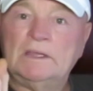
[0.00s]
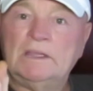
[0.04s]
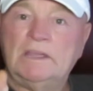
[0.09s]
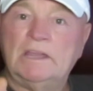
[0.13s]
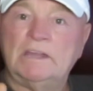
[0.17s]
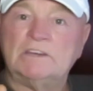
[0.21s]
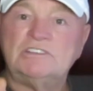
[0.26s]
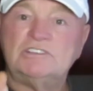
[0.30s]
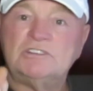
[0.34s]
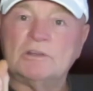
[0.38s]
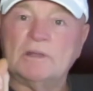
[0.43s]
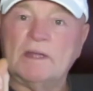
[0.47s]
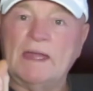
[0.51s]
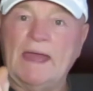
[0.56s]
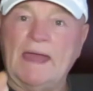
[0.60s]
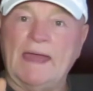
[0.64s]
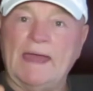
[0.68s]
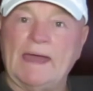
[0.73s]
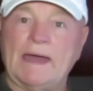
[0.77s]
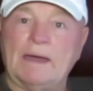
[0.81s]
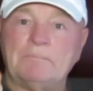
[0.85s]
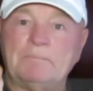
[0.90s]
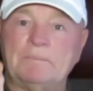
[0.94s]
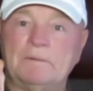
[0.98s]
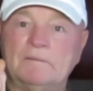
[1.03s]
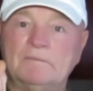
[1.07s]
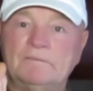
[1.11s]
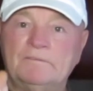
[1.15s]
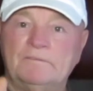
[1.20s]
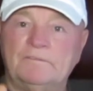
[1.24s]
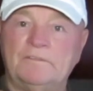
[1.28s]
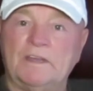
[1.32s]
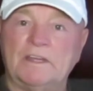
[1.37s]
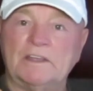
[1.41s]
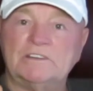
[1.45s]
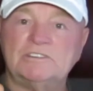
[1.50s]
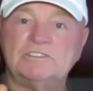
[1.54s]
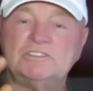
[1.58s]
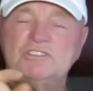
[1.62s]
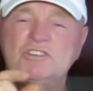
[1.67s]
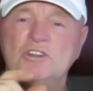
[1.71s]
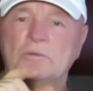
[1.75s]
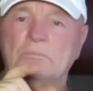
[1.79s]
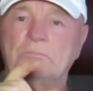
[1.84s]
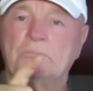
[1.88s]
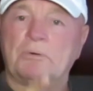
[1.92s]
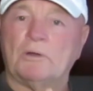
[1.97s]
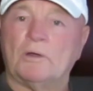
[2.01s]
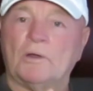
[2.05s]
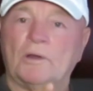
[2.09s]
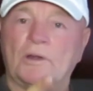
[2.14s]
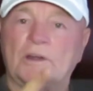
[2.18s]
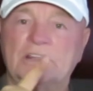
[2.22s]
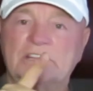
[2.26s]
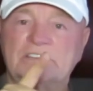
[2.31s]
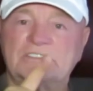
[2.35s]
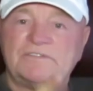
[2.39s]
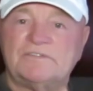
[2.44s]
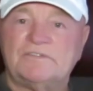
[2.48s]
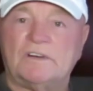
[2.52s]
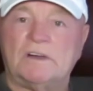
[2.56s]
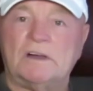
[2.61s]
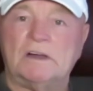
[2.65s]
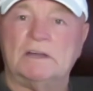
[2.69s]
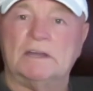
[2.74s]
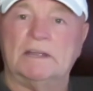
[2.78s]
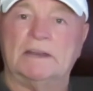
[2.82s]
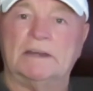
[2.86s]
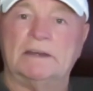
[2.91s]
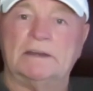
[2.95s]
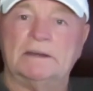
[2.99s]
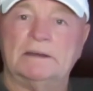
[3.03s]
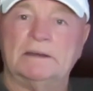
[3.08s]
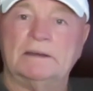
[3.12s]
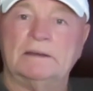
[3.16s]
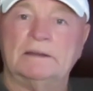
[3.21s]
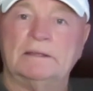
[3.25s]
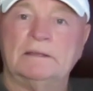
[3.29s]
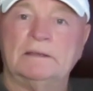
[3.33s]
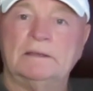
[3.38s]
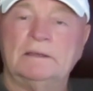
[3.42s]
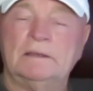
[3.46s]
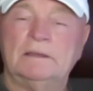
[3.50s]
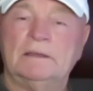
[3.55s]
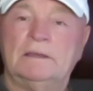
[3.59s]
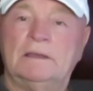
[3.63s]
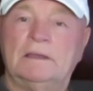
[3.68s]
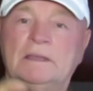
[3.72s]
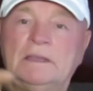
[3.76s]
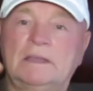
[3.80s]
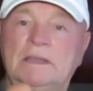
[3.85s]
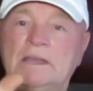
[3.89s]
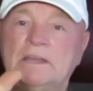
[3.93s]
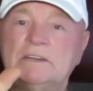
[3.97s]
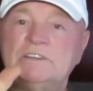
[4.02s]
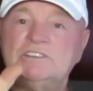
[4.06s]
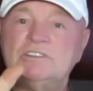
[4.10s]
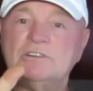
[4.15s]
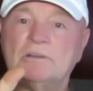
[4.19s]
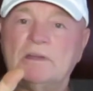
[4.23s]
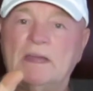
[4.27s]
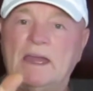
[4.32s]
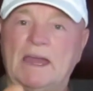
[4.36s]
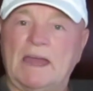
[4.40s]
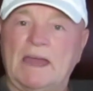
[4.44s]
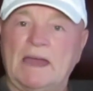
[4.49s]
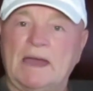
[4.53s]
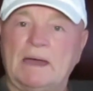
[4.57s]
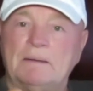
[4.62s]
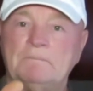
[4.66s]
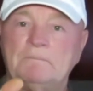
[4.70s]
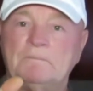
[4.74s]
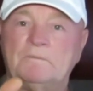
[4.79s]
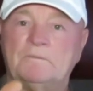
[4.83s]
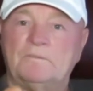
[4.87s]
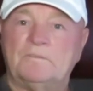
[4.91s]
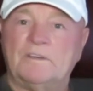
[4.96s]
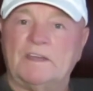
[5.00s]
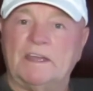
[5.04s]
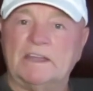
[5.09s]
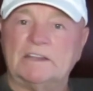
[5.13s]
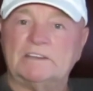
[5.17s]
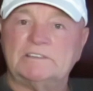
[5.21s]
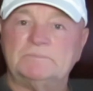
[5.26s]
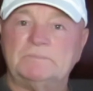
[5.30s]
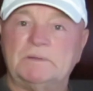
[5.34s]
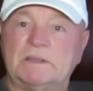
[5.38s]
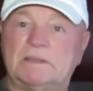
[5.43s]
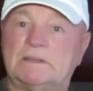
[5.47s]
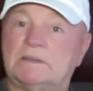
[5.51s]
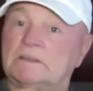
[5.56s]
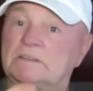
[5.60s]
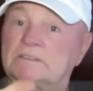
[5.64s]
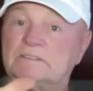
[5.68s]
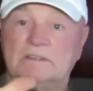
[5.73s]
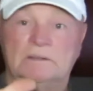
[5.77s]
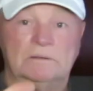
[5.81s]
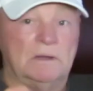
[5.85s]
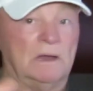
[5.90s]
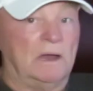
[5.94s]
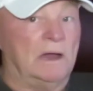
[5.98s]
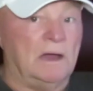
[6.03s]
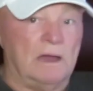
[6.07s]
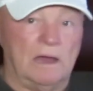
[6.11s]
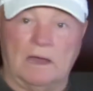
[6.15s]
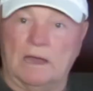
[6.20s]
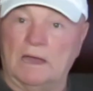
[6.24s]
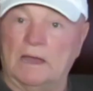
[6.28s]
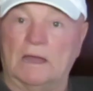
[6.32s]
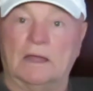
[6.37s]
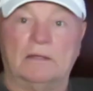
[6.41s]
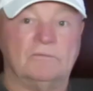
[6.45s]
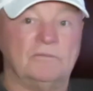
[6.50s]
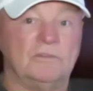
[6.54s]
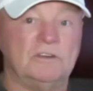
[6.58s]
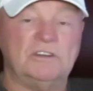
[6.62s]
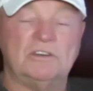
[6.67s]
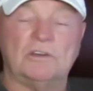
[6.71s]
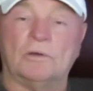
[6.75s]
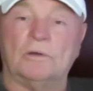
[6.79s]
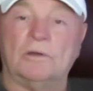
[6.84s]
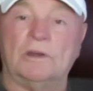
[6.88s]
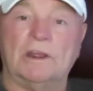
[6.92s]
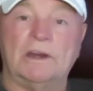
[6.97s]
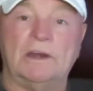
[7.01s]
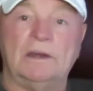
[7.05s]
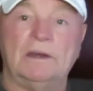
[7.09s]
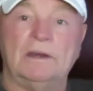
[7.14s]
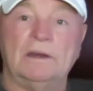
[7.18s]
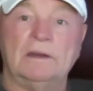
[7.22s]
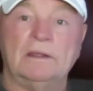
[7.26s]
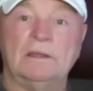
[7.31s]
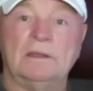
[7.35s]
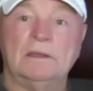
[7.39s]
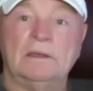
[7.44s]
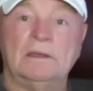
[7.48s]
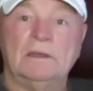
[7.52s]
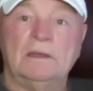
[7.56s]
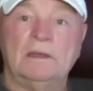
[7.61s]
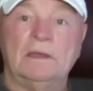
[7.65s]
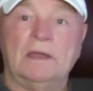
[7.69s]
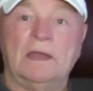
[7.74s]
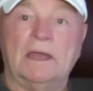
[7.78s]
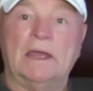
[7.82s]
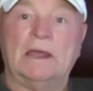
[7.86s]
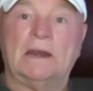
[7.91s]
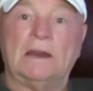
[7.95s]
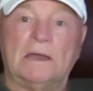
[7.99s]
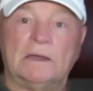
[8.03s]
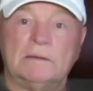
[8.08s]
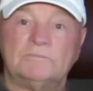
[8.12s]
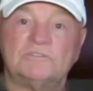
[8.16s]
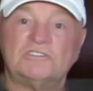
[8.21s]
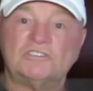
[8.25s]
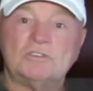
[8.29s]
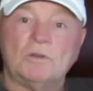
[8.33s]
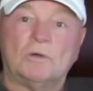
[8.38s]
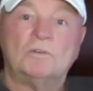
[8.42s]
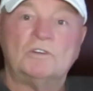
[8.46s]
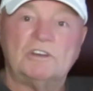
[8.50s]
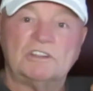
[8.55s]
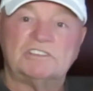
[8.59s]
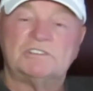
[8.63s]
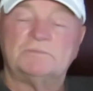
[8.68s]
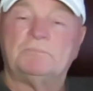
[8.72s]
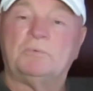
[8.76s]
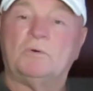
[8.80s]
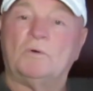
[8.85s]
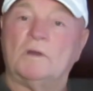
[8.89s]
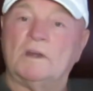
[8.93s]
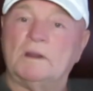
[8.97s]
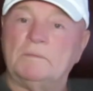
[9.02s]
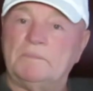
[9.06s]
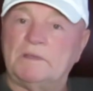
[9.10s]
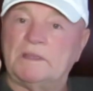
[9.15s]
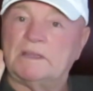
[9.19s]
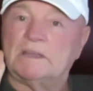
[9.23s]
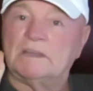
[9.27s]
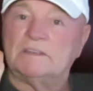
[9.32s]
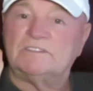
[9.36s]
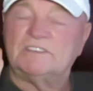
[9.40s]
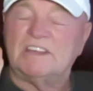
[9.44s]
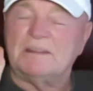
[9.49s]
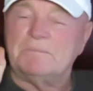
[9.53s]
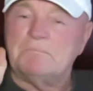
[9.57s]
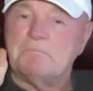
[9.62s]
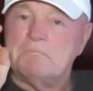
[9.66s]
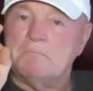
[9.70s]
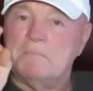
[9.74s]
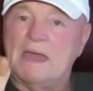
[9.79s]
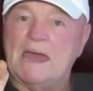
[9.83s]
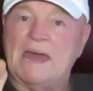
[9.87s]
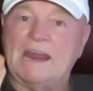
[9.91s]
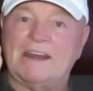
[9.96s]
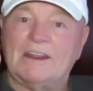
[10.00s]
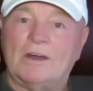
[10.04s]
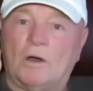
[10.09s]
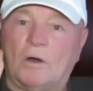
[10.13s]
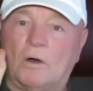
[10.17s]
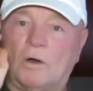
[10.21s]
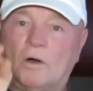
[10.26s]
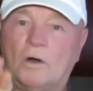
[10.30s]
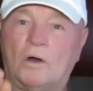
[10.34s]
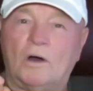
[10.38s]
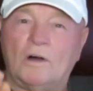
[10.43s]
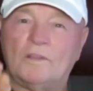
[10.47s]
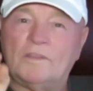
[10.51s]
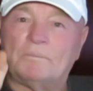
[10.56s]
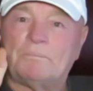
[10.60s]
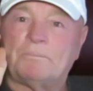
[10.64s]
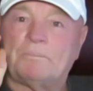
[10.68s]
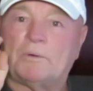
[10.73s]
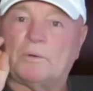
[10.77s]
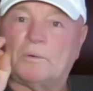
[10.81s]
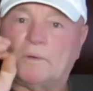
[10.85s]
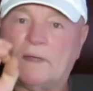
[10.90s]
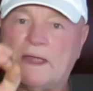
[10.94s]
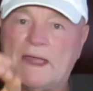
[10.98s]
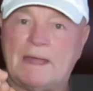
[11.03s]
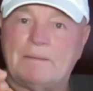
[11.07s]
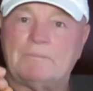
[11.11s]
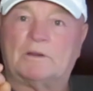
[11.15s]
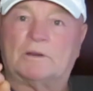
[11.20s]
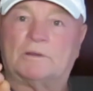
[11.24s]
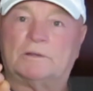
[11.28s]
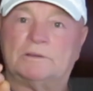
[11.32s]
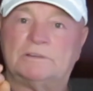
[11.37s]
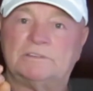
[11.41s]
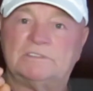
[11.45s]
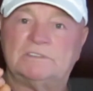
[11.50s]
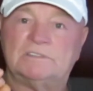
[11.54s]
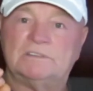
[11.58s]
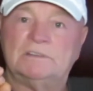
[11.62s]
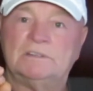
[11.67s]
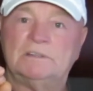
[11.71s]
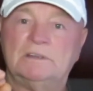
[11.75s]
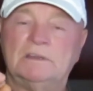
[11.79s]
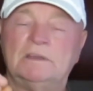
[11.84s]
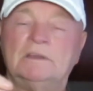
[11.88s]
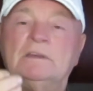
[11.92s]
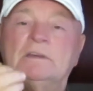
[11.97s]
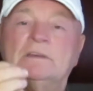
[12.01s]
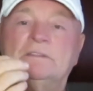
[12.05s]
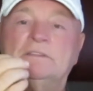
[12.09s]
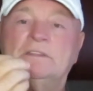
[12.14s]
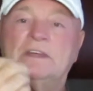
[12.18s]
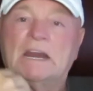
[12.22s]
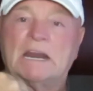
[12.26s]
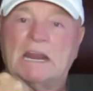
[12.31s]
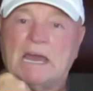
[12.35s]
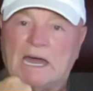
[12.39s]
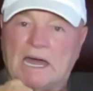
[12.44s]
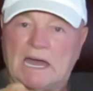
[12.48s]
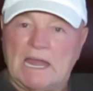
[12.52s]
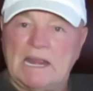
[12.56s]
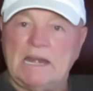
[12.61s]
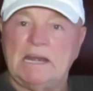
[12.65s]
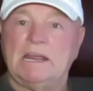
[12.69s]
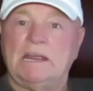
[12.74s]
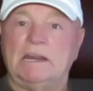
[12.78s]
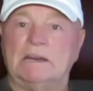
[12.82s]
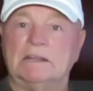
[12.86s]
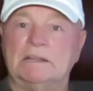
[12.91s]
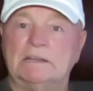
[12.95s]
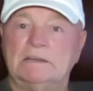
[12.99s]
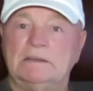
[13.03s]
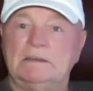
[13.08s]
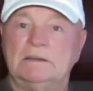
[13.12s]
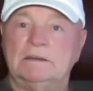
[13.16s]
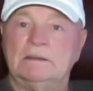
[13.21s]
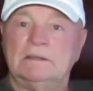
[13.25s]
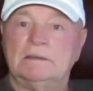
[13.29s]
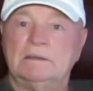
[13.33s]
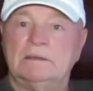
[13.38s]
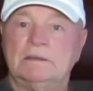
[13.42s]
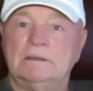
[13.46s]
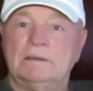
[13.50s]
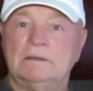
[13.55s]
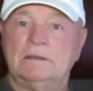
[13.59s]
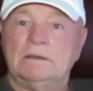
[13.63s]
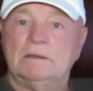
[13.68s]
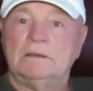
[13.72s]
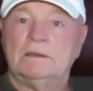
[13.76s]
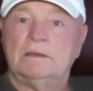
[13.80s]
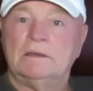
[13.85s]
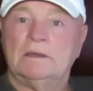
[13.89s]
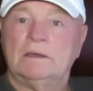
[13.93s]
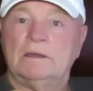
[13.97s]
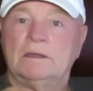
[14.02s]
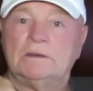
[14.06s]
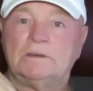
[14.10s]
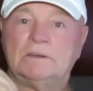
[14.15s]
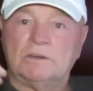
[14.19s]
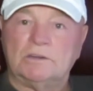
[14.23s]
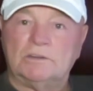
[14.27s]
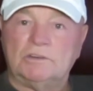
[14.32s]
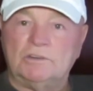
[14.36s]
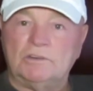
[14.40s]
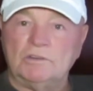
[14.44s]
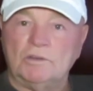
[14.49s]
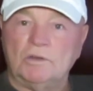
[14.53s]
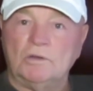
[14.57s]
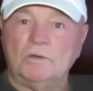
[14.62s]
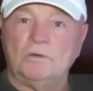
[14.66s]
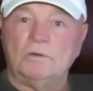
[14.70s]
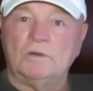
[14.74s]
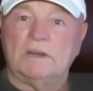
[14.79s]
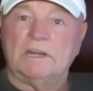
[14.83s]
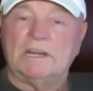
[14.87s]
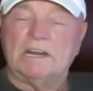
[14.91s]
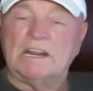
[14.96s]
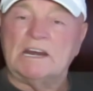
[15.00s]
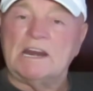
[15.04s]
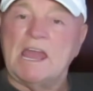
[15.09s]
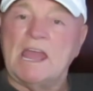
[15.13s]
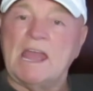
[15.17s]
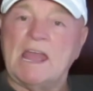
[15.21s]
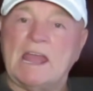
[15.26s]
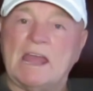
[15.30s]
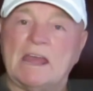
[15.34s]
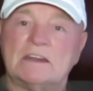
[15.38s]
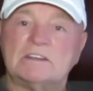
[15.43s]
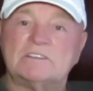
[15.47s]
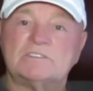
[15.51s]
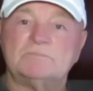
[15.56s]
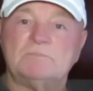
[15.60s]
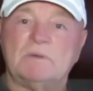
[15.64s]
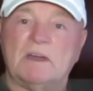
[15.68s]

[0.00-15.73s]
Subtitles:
Get your app fixed. Your bird is fine. Get your app fixed, because I've returned it. And I'm so disappointed because it met all the parameters that I needed to do and enhance